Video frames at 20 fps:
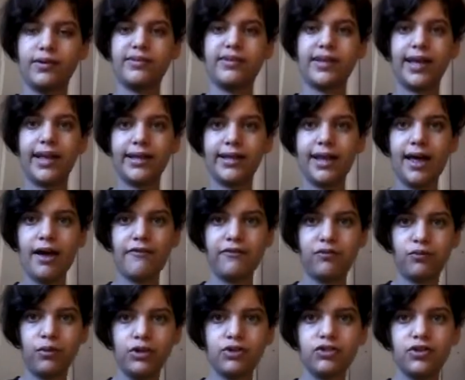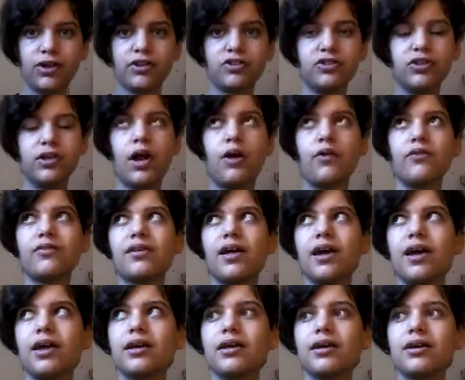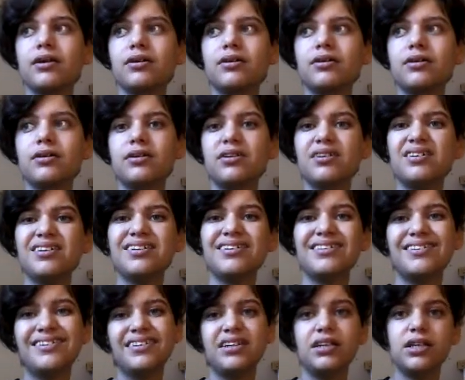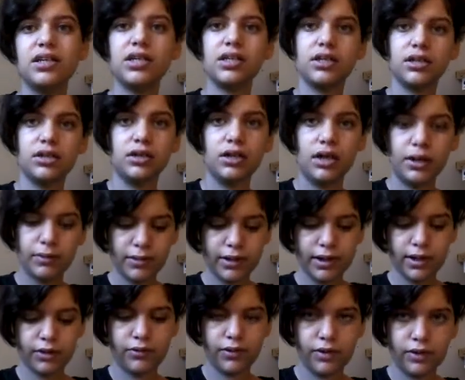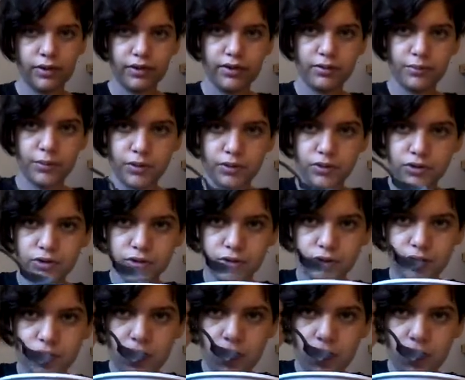Zayn left One Direction, I was like, yeah, I want to get rid of these posters.